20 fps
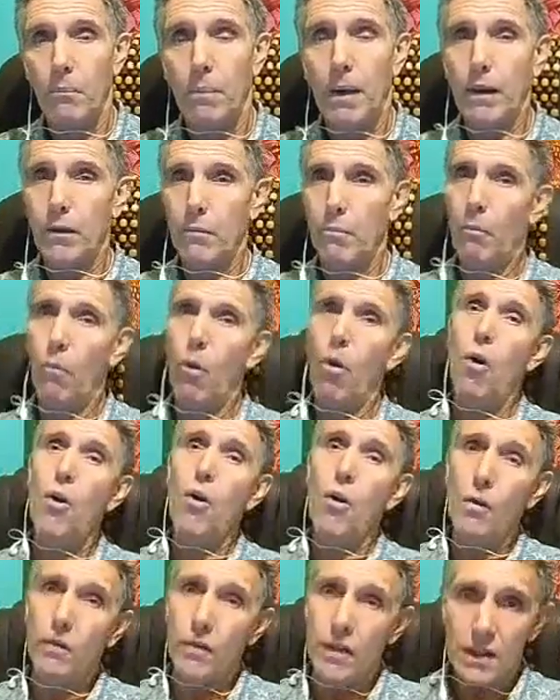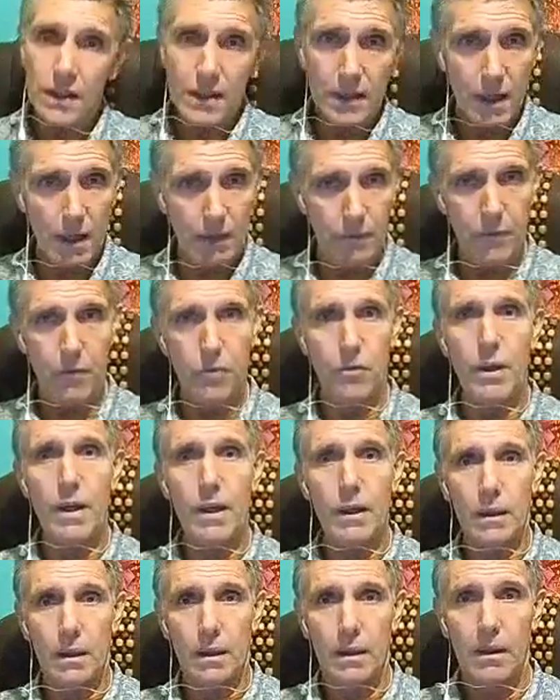But more of the stuff you
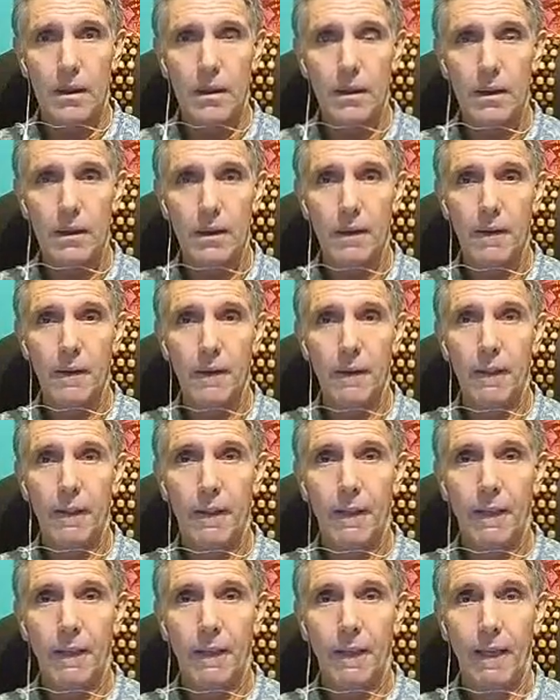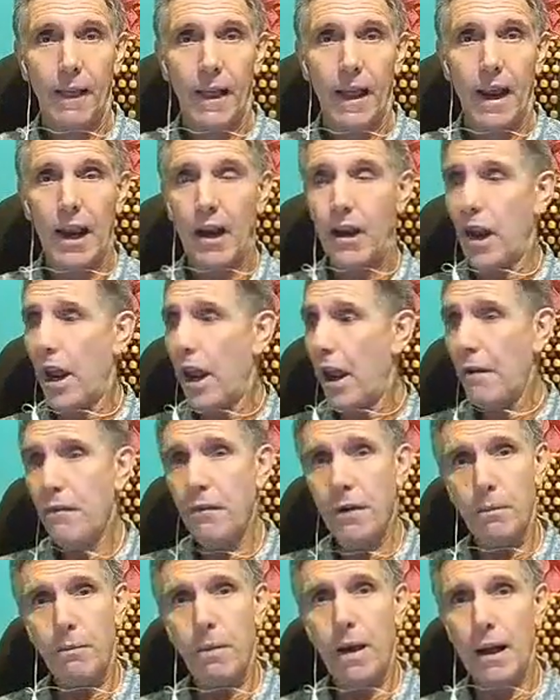eat, and
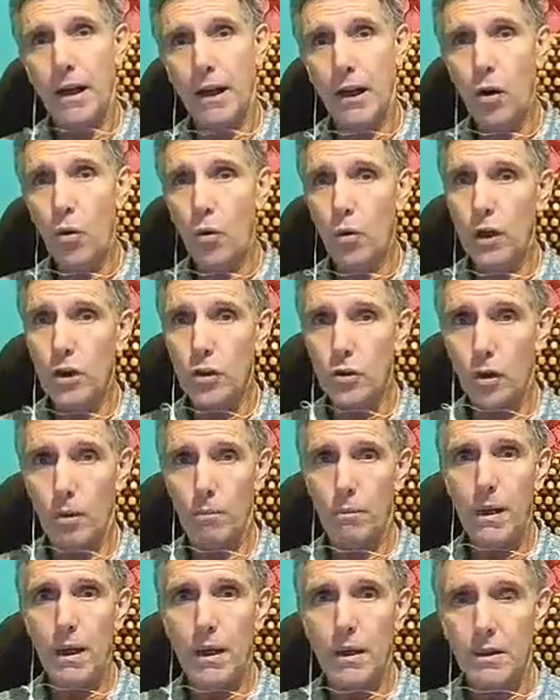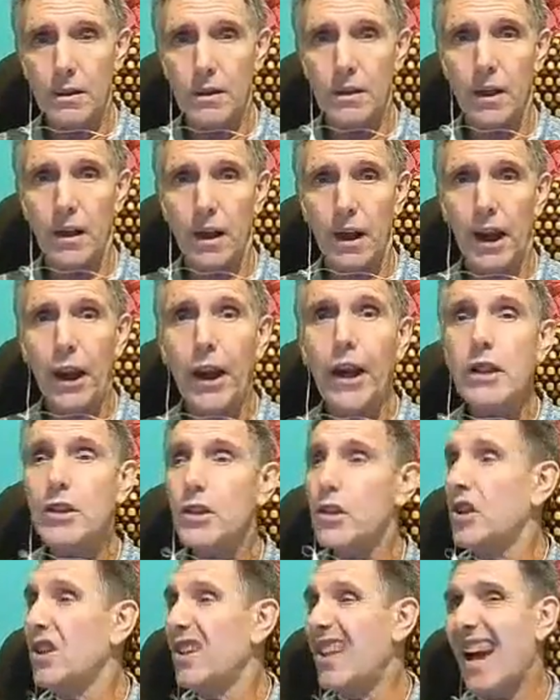everybody who is obese
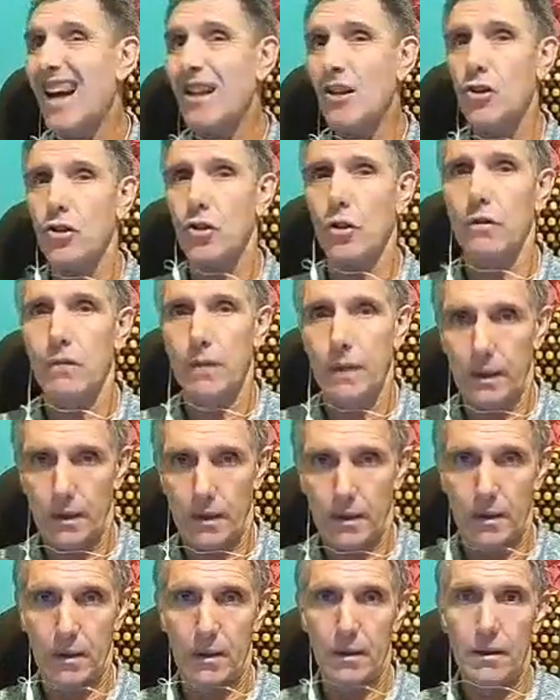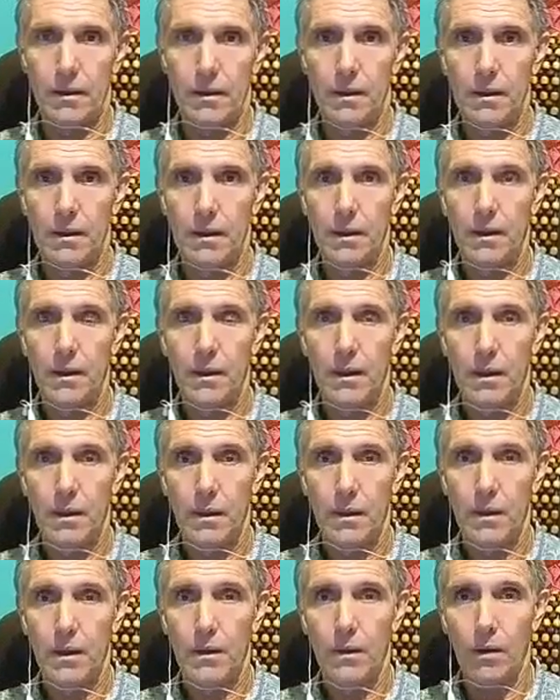eats tons of it.
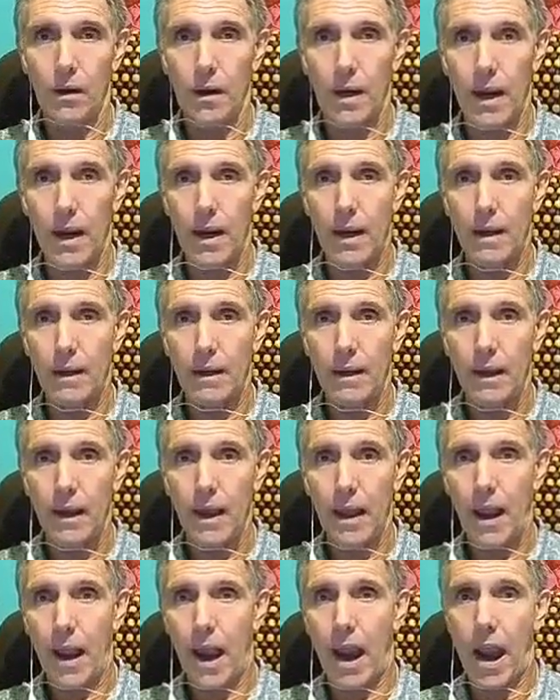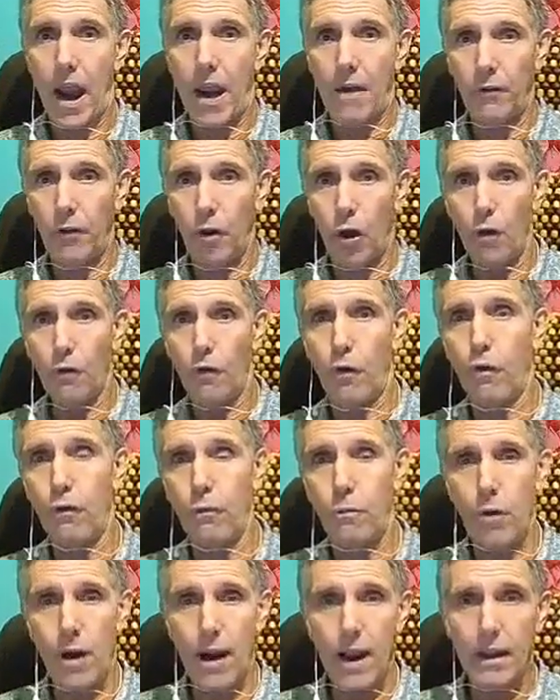Okay, a half loaf
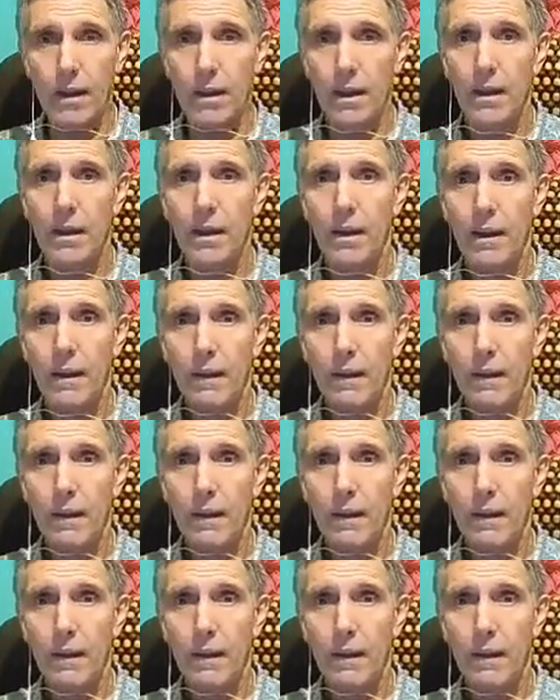of bread,